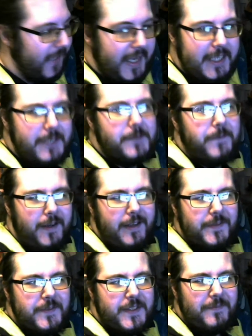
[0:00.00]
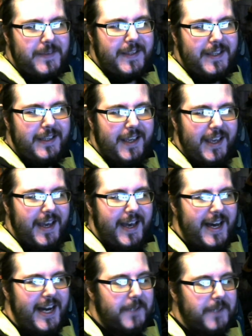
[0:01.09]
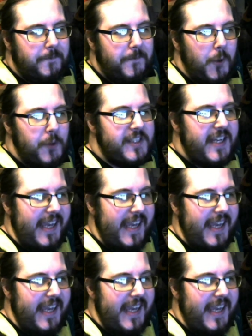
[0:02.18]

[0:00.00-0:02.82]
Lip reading: is, funnily enough, something I first